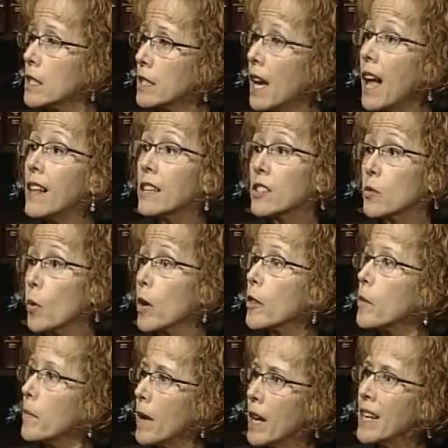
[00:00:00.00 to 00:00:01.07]
tell us where
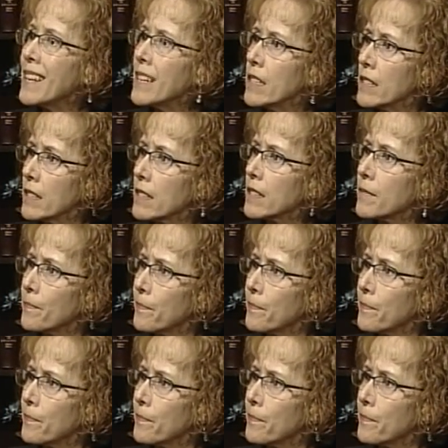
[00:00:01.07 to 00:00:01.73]
the money is.